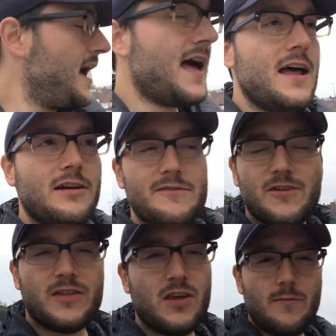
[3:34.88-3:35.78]
And
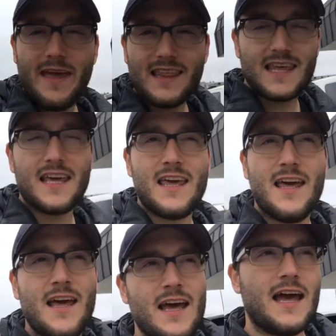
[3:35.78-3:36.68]
for the Humane League
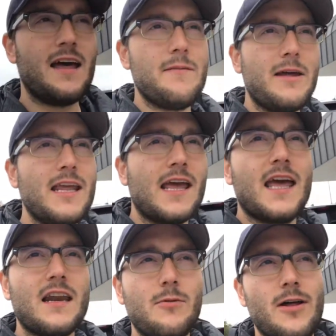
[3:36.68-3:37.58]
and many
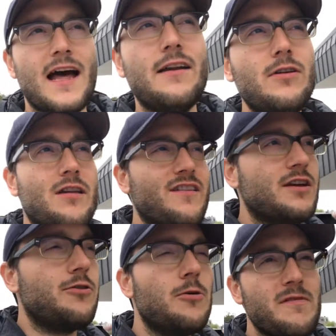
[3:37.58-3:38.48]
animal advocacy
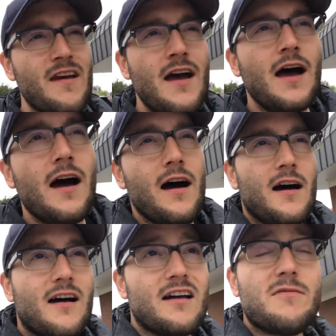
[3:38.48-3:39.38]
groups,
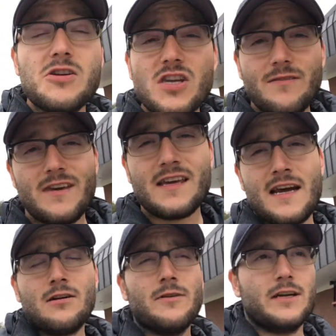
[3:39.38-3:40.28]
especially Vegan
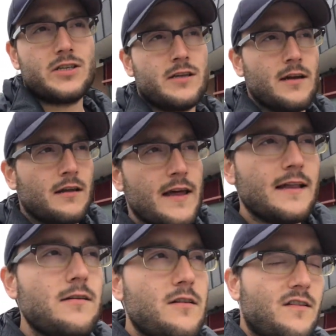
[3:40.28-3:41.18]
Outreach,
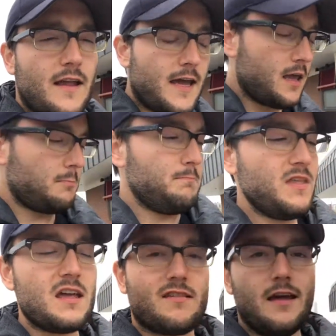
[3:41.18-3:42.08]
that looks like
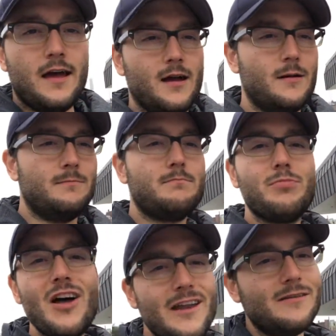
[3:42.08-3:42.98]
this.
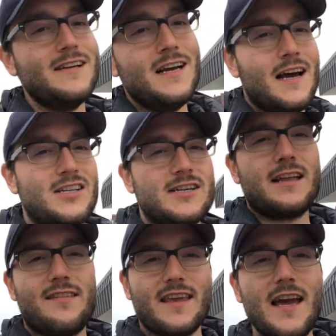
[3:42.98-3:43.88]
But as you
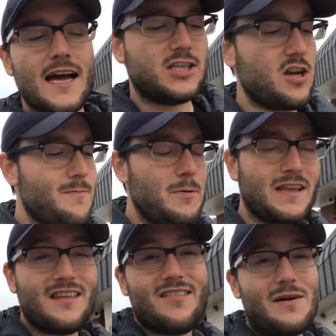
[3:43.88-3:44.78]
can see, I just
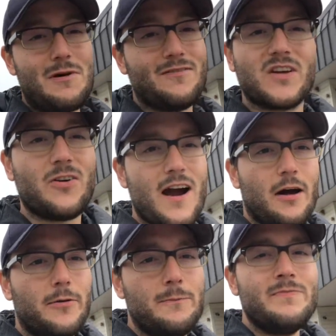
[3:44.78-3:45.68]
picked this up off the
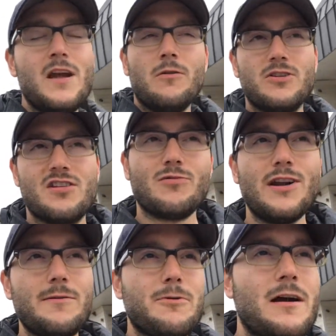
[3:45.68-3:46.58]
ground, which is one
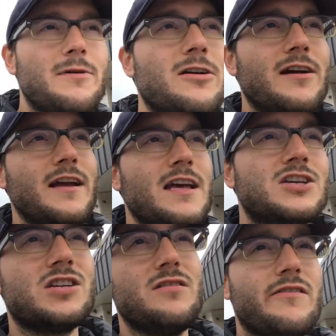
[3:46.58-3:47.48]
of the primary
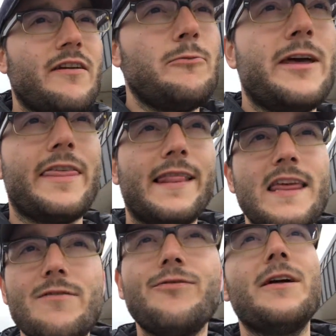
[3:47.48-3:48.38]
issues with
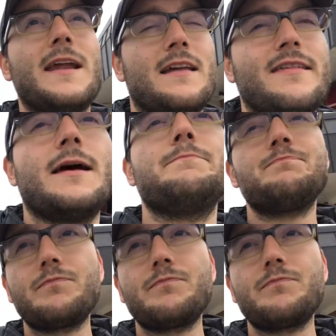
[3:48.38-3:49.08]
leafleting, is that